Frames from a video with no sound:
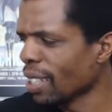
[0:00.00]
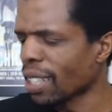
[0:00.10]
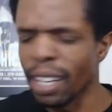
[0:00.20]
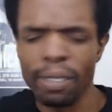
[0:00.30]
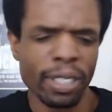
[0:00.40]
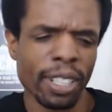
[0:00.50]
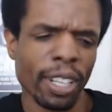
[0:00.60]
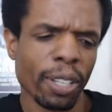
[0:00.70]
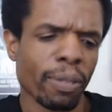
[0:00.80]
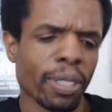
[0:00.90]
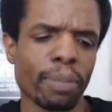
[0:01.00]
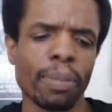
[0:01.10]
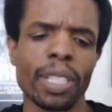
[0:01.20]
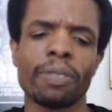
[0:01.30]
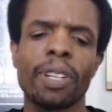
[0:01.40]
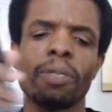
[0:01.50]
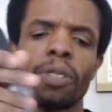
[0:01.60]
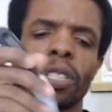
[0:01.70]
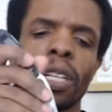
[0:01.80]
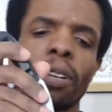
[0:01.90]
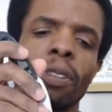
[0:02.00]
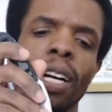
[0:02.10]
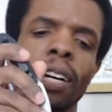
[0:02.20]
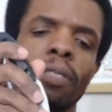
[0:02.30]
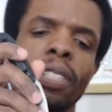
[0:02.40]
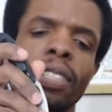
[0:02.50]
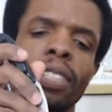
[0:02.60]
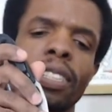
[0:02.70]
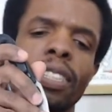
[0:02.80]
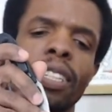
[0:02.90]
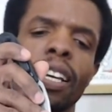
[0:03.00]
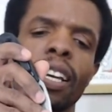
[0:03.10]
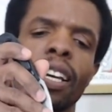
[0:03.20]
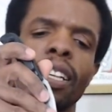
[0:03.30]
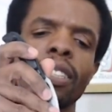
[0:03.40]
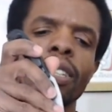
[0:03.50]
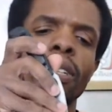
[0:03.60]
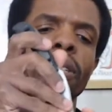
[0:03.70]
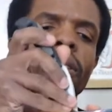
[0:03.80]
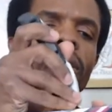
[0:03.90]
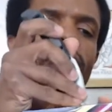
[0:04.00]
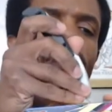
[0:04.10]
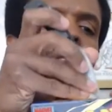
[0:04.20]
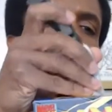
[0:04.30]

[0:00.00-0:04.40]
that was the other ones, a bunch of other ones that arrived recently. So if